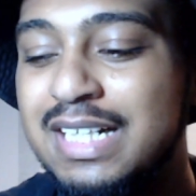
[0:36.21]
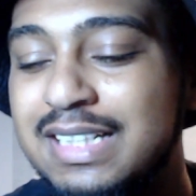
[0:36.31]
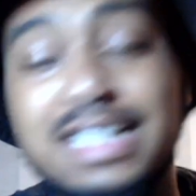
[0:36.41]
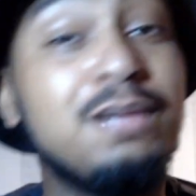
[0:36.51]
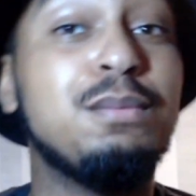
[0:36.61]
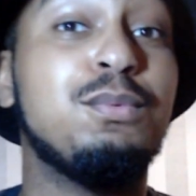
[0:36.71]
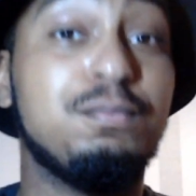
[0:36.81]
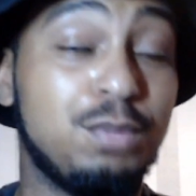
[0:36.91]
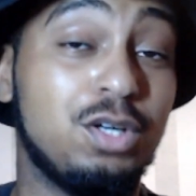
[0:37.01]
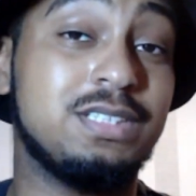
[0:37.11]
then I'm
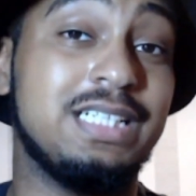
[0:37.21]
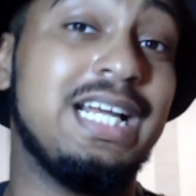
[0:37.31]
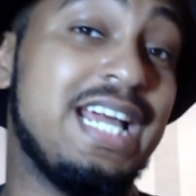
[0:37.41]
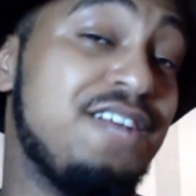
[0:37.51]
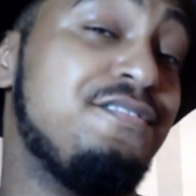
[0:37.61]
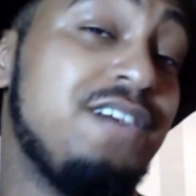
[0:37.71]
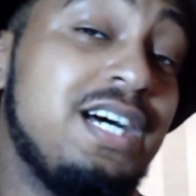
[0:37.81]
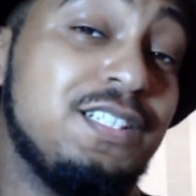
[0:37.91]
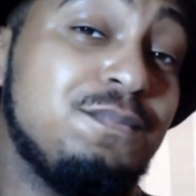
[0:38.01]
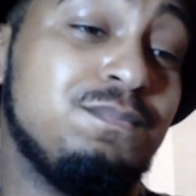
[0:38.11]
unboxing a
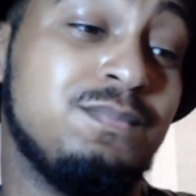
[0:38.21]
fan.